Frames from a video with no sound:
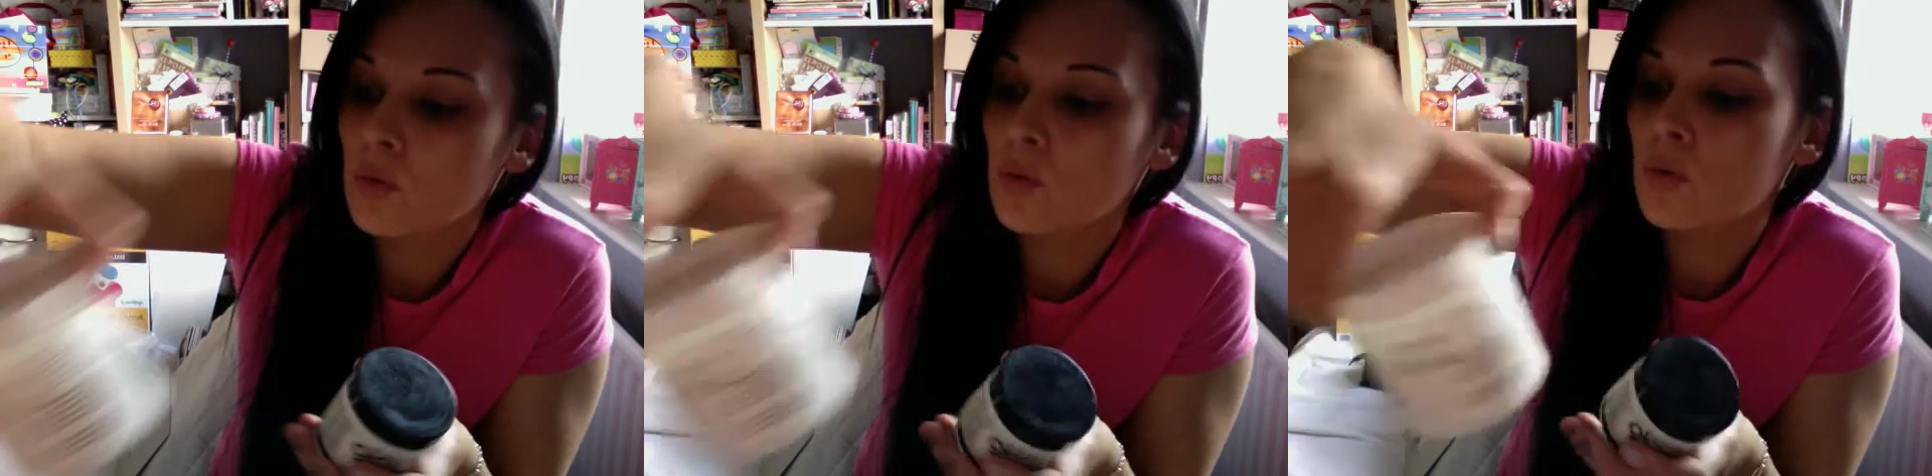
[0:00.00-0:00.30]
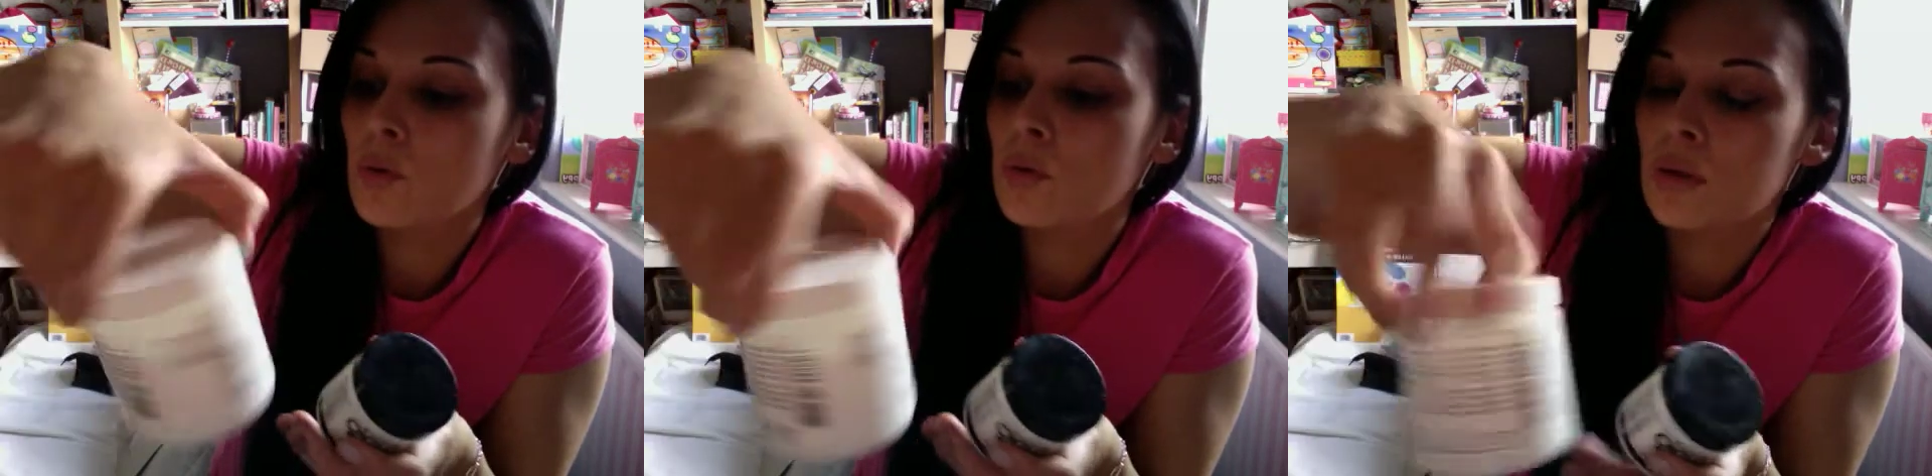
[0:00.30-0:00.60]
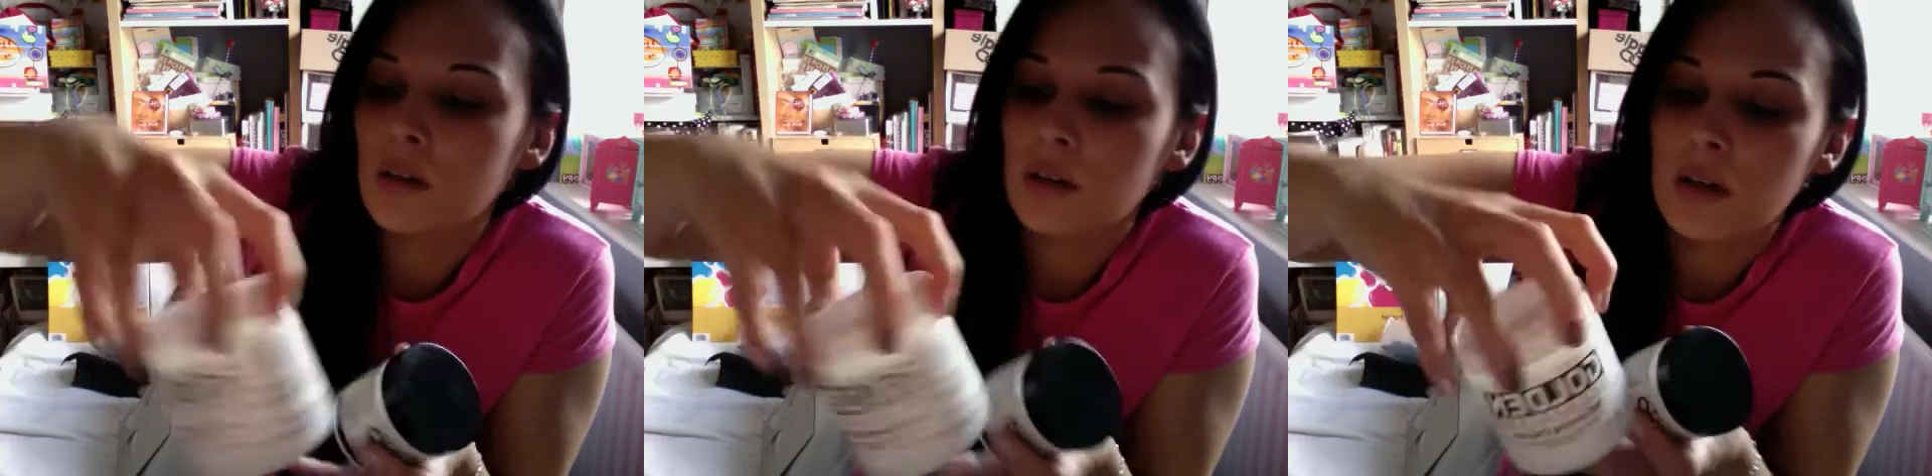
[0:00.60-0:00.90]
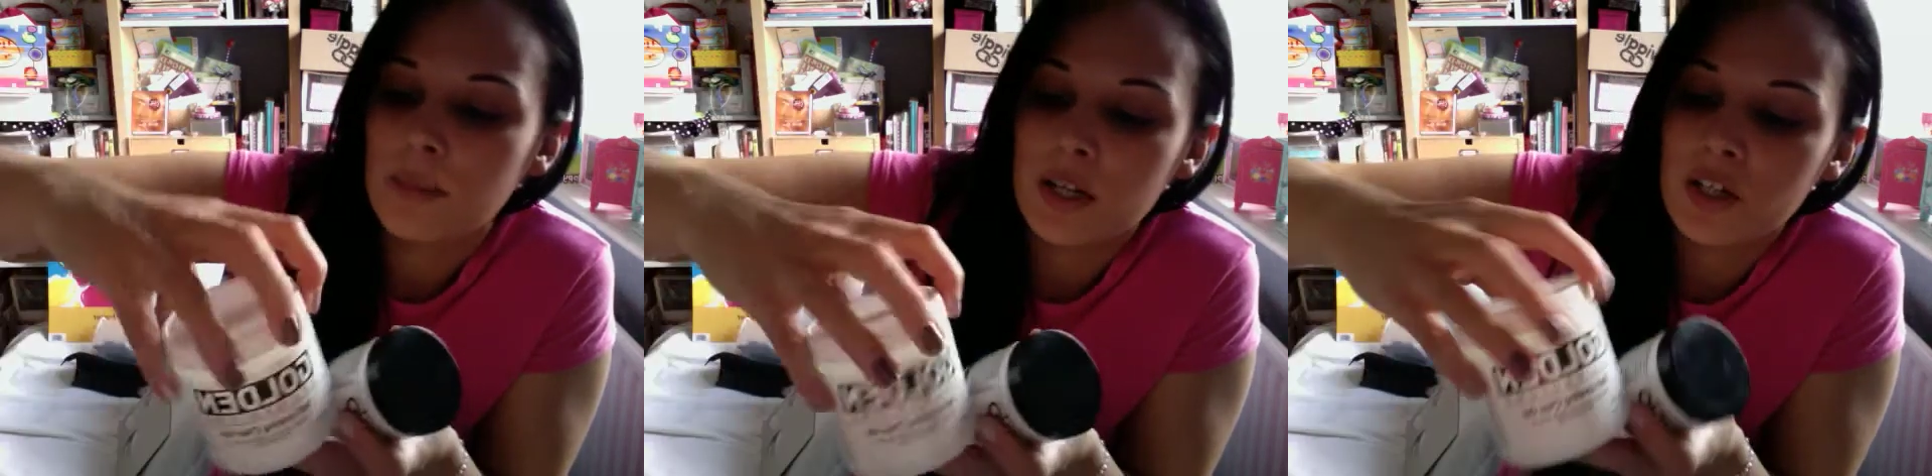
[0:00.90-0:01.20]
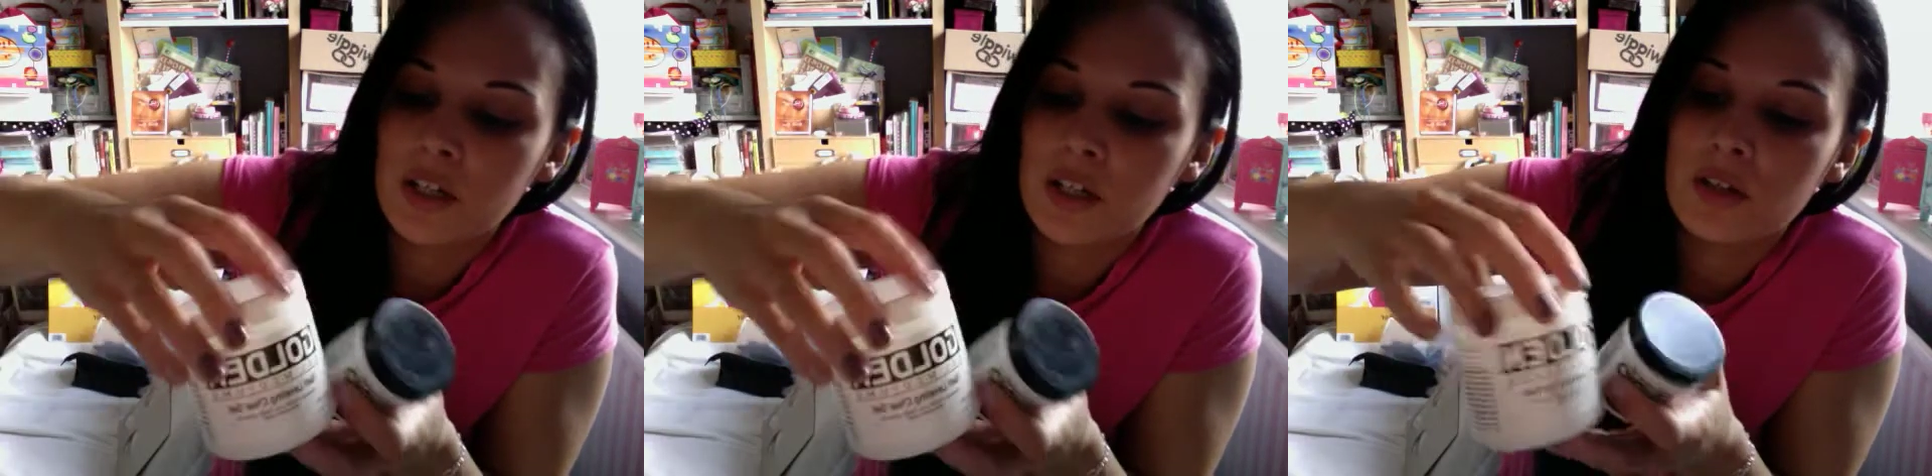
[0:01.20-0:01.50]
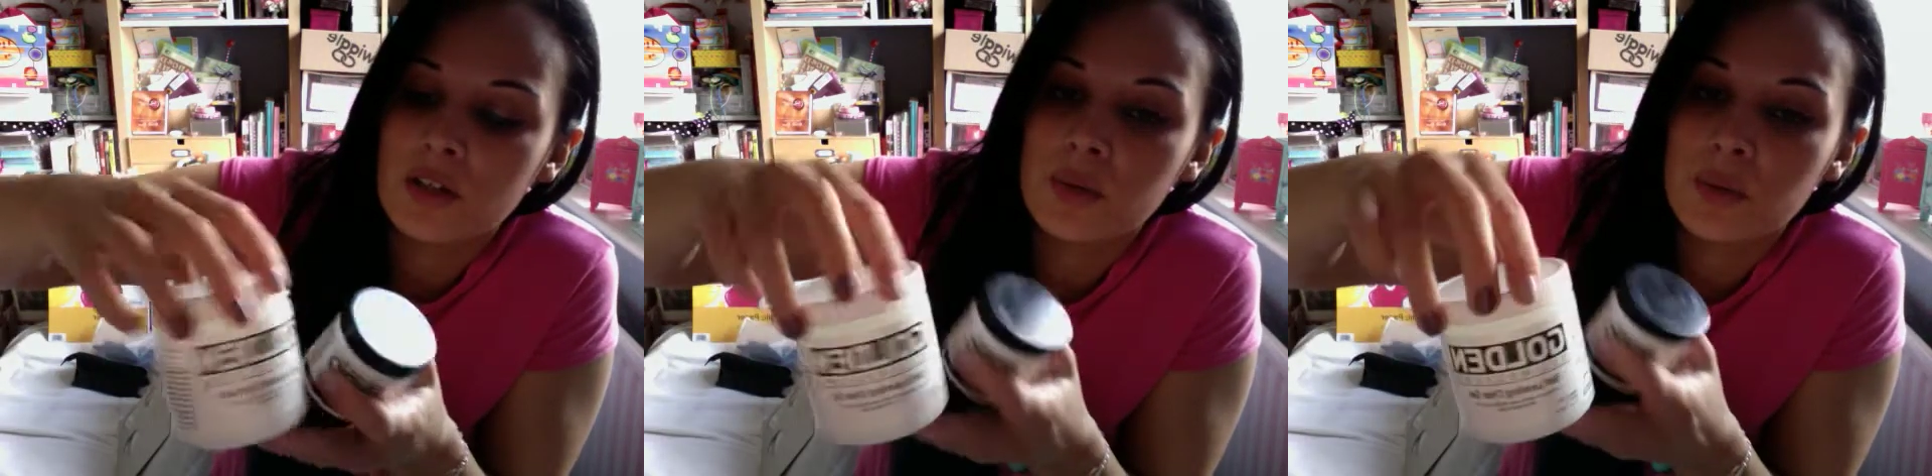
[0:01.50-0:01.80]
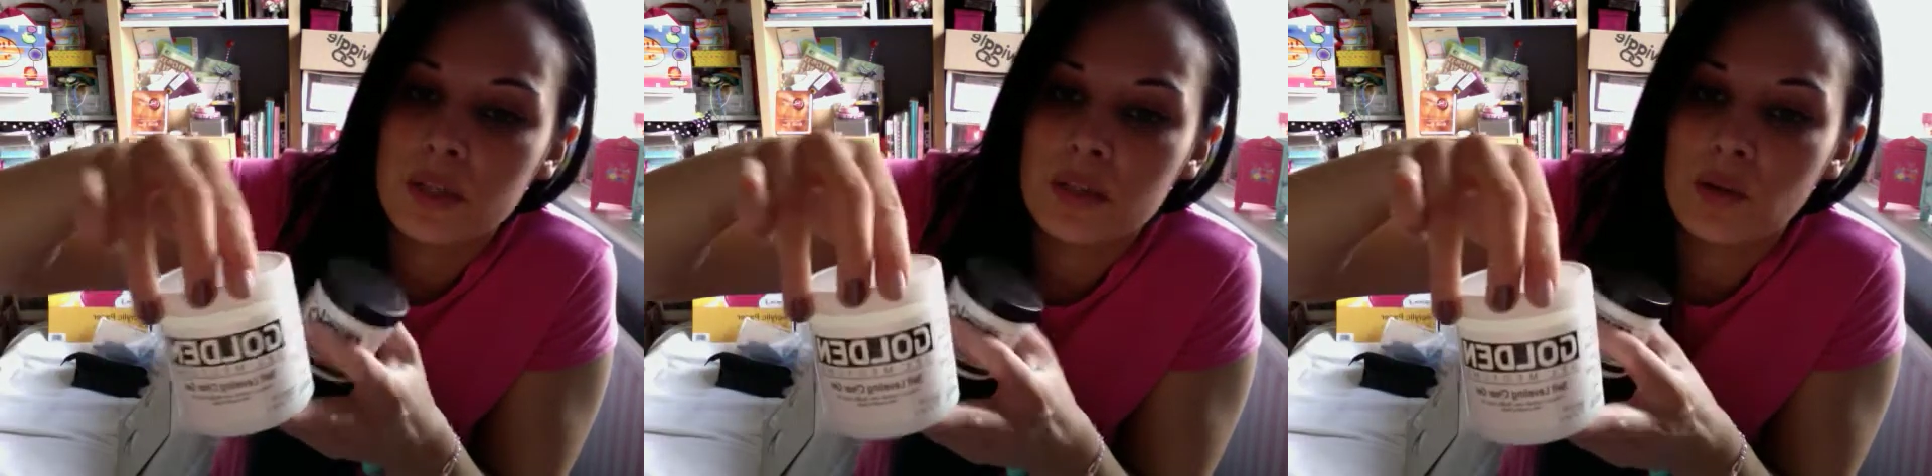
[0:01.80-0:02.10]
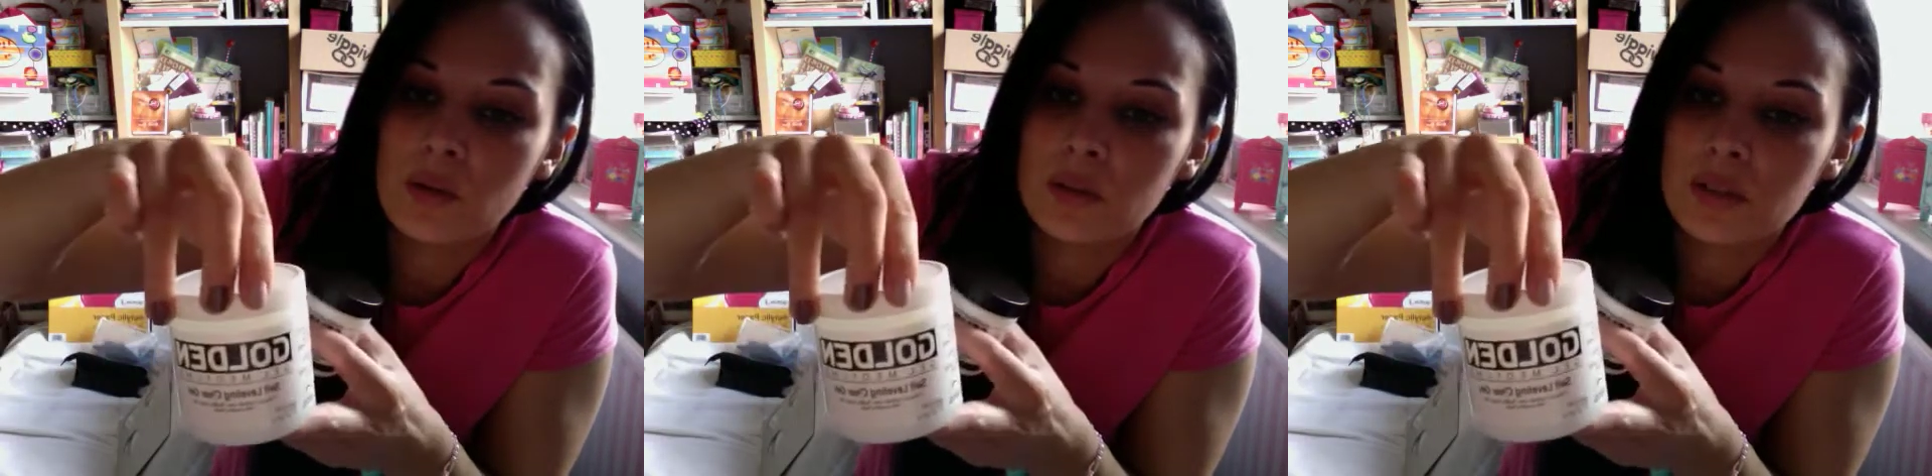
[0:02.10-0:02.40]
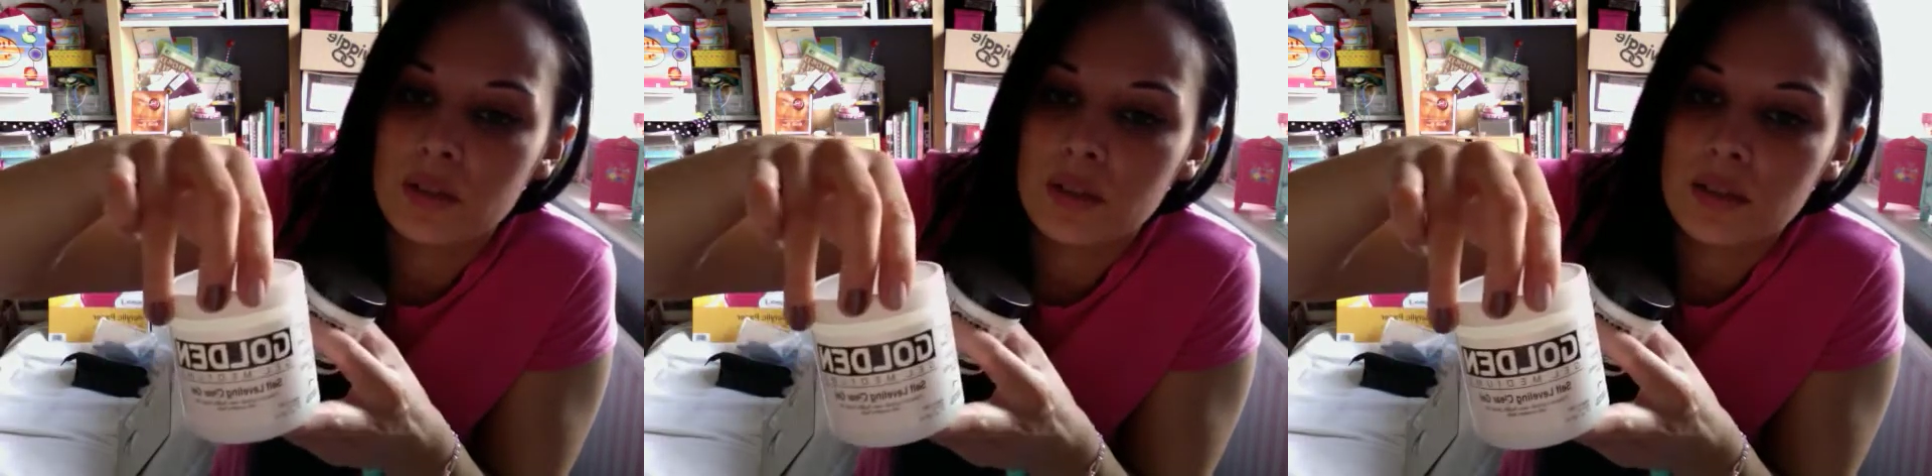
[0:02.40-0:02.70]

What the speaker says: or I'm actually going to use this one. It's golden